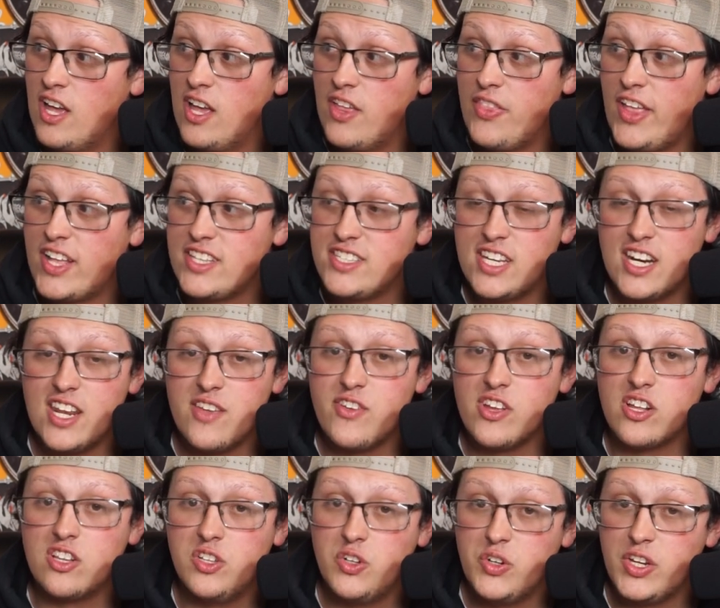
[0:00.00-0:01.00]
That's not even
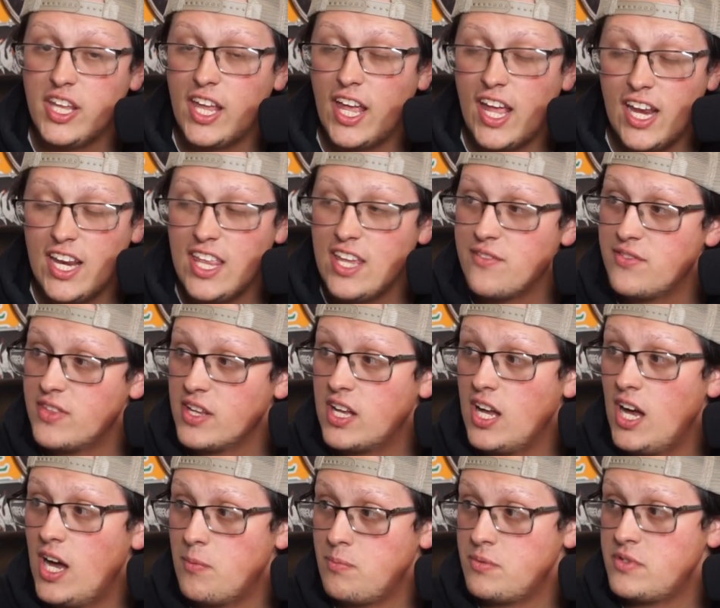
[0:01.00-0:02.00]
including any of the
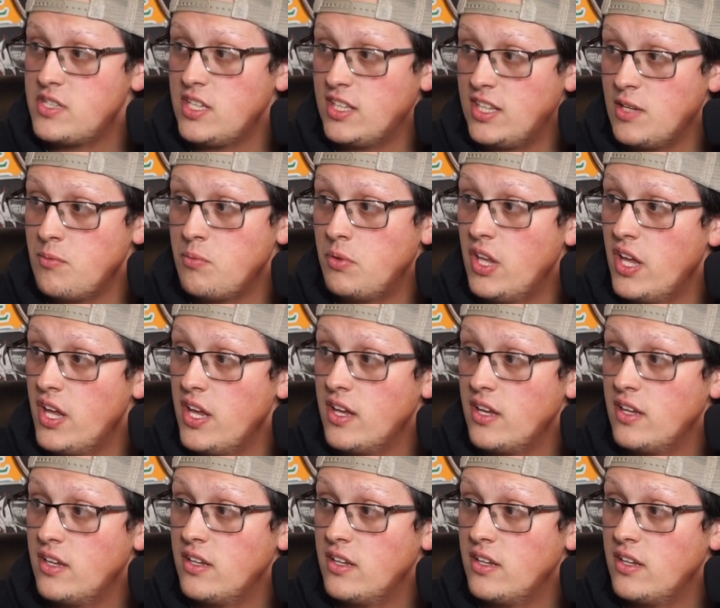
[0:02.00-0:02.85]
cups that they play.